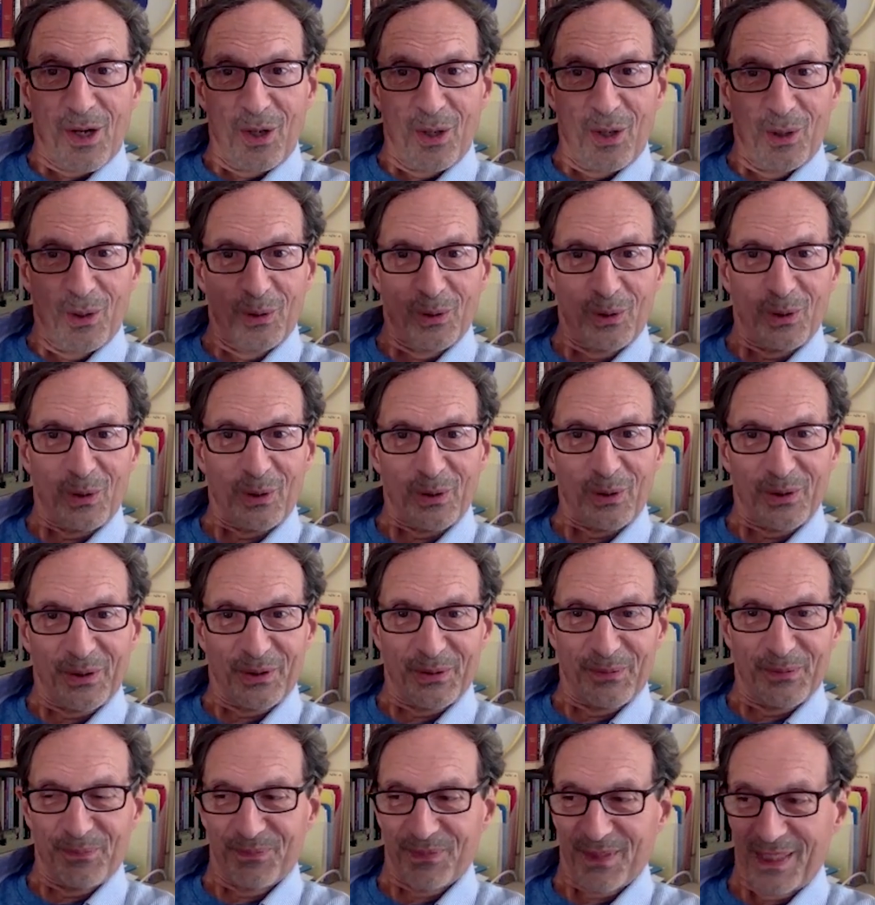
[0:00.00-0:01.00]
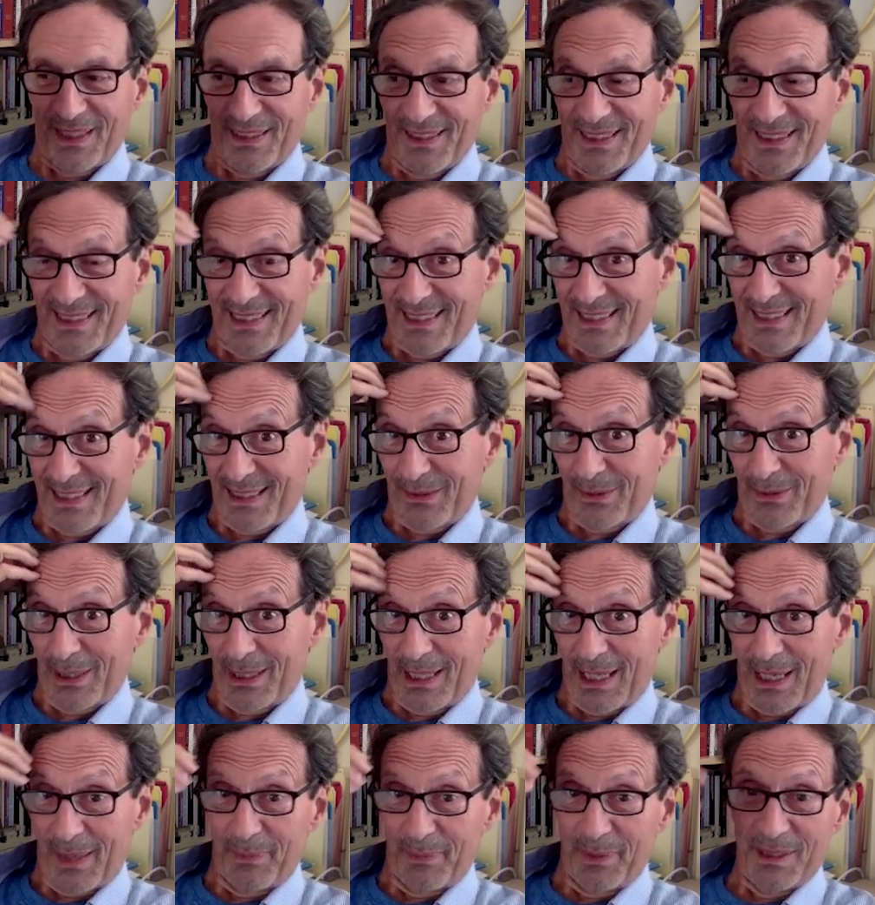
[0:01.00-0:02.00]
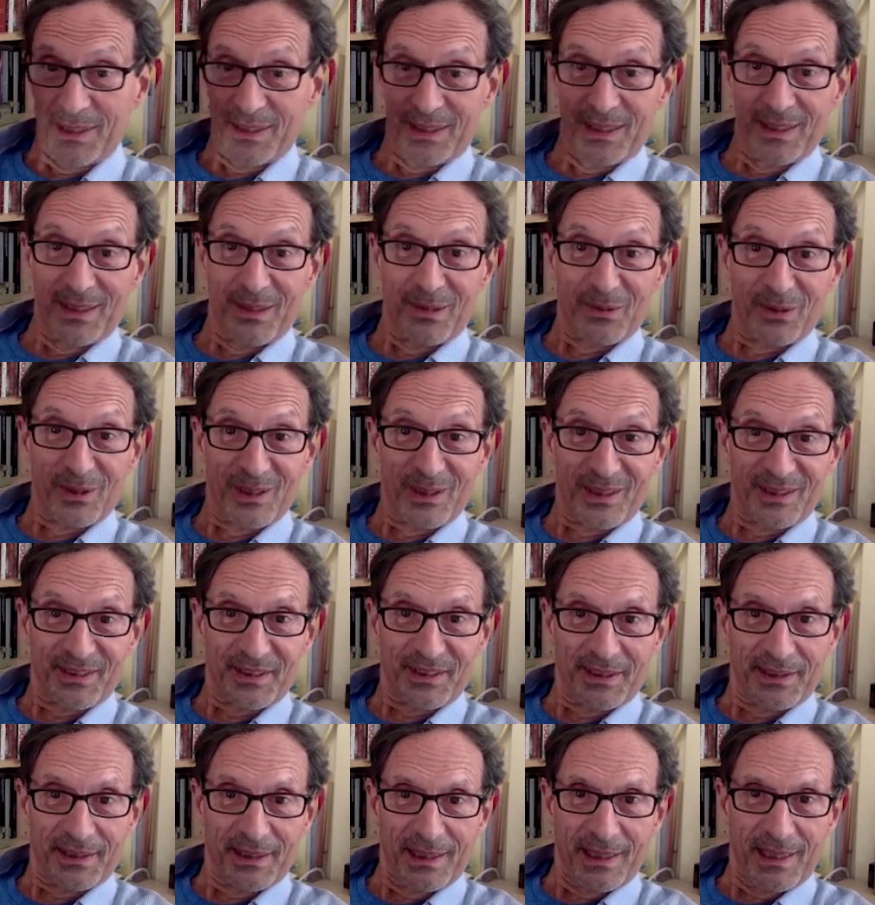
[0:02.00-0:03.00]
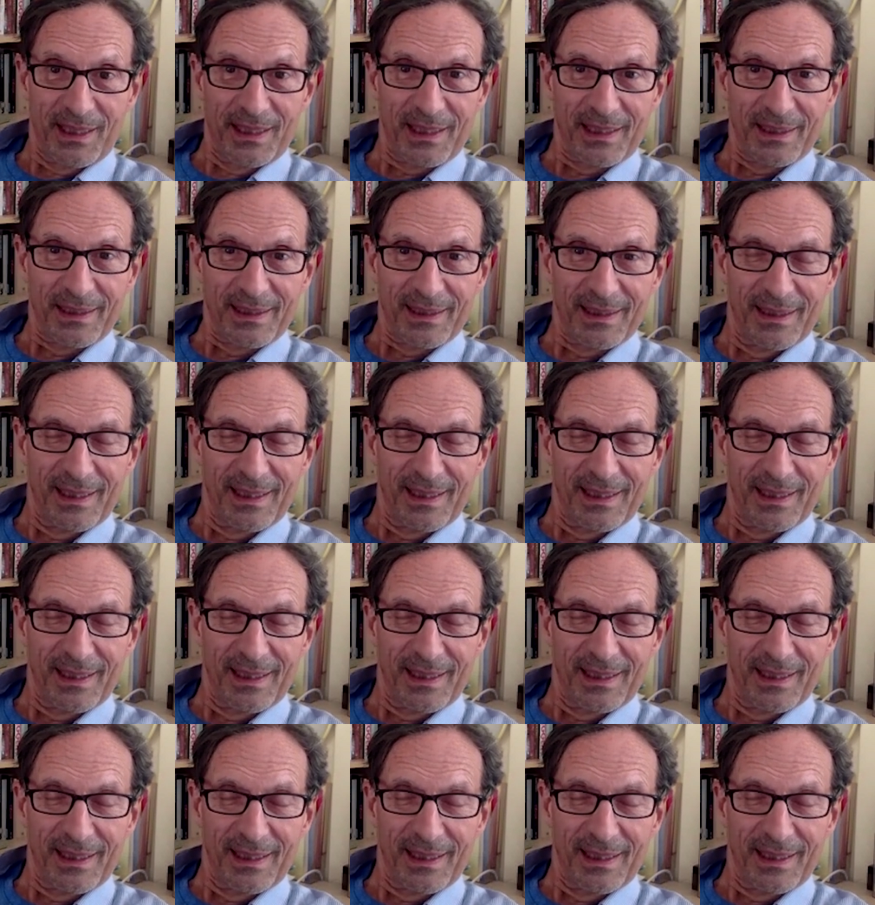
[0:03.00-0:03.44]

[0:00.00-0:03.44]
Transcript: hold and this is what happens in the world today